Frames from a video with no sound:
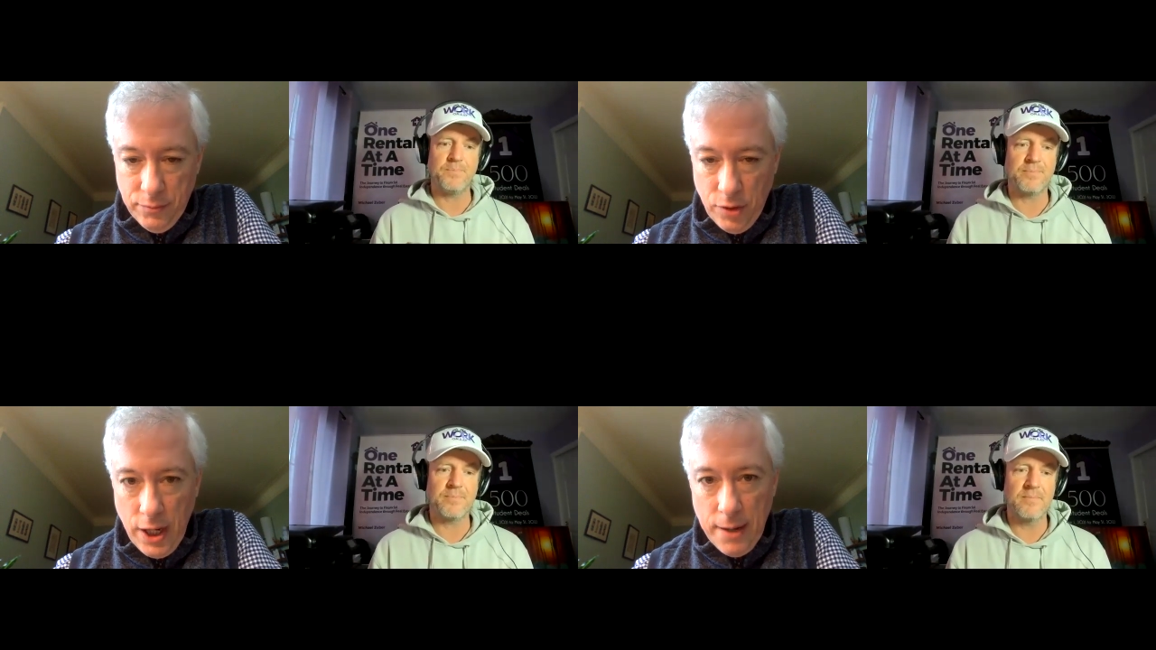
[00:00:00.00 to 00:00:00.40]

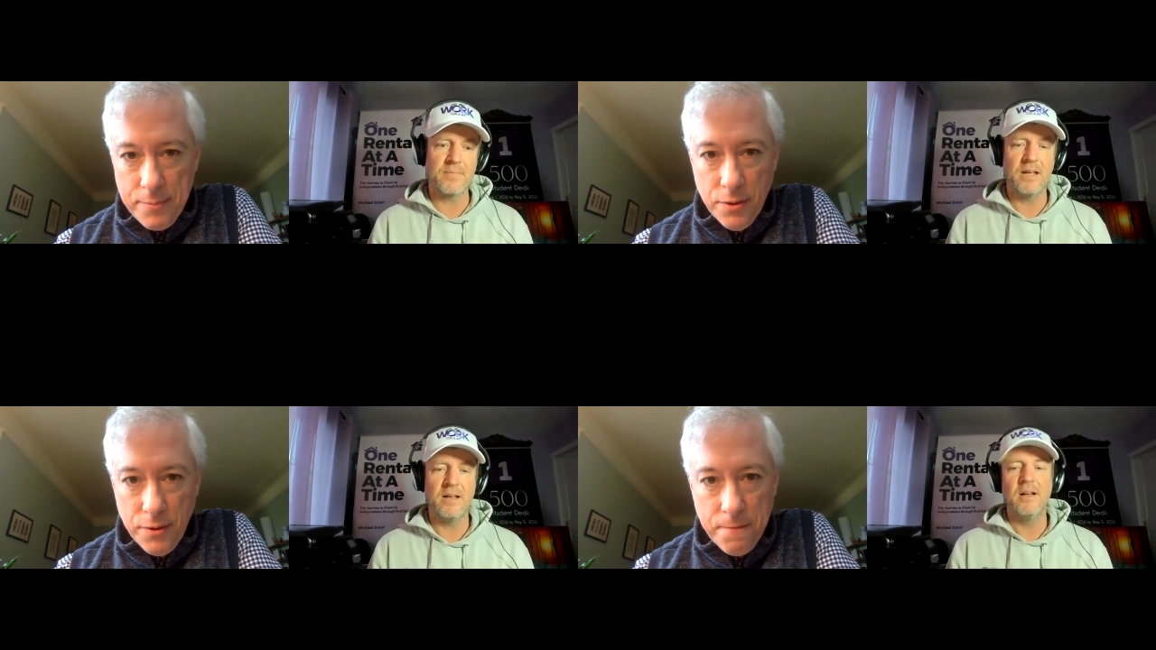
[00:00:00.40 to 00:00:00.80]
Speaker 1: Yeah,
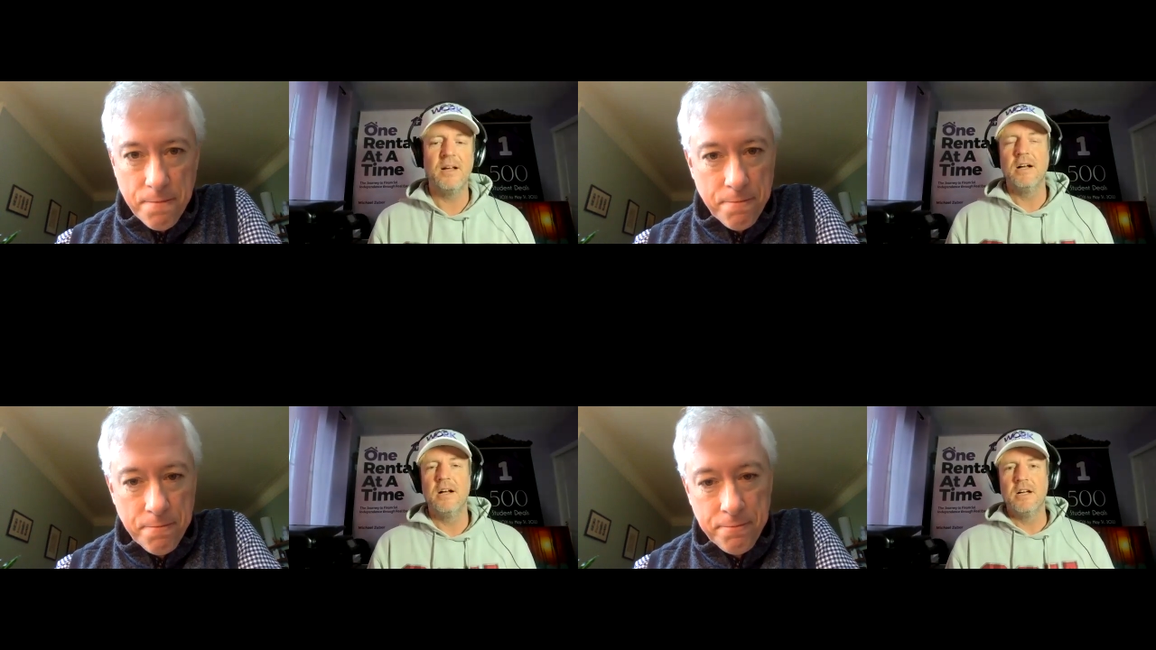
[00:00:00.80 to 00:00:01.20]
absolutely.
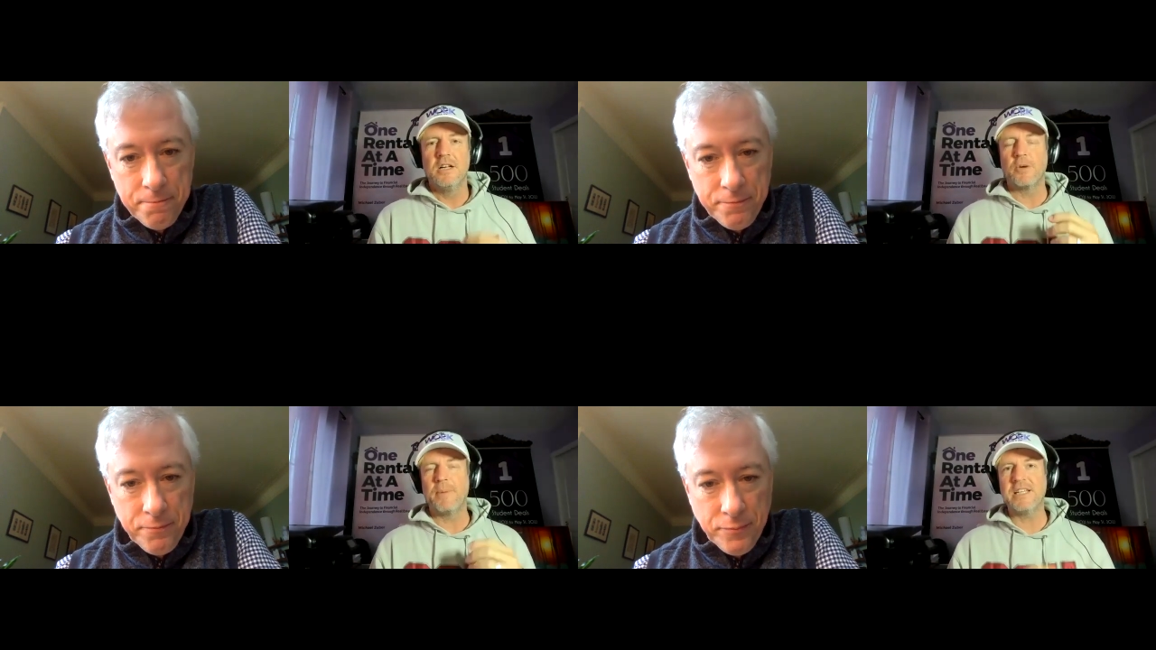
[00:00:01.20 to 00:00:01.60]

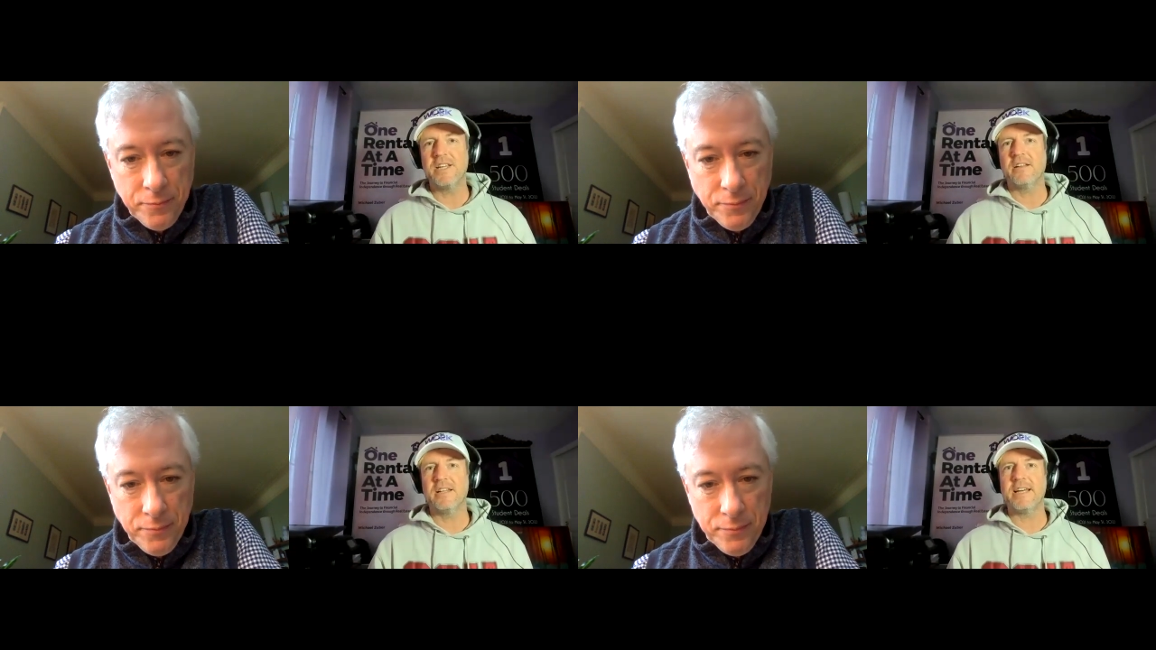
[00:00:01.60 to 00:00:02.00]
So
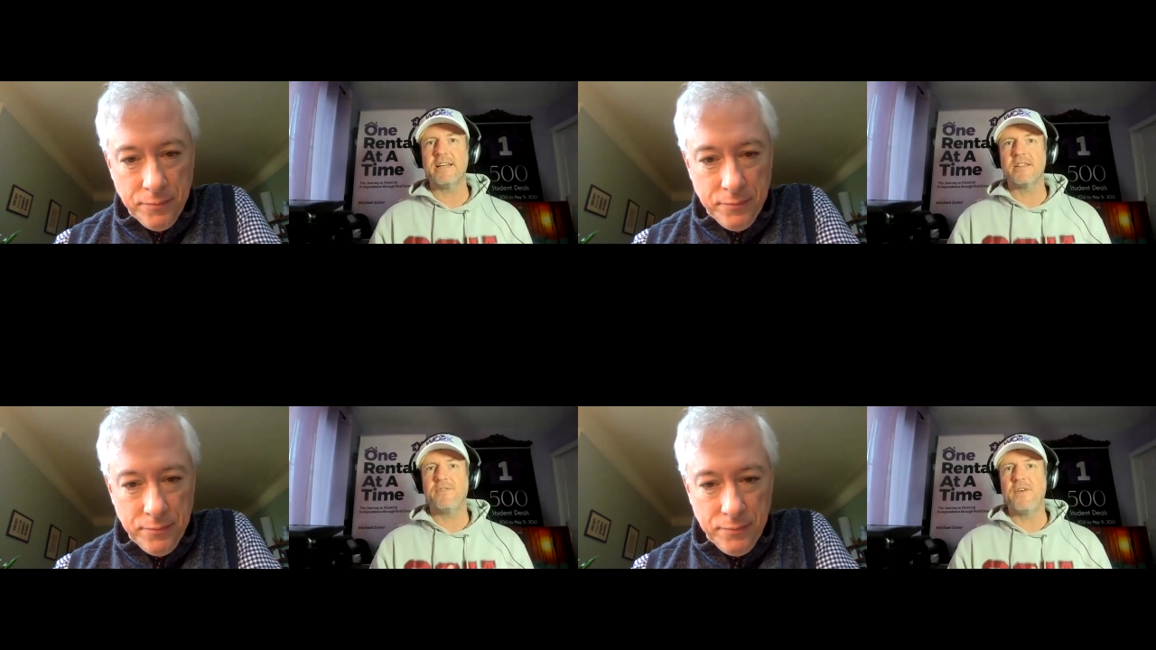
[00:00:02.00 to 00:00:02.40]
basically, the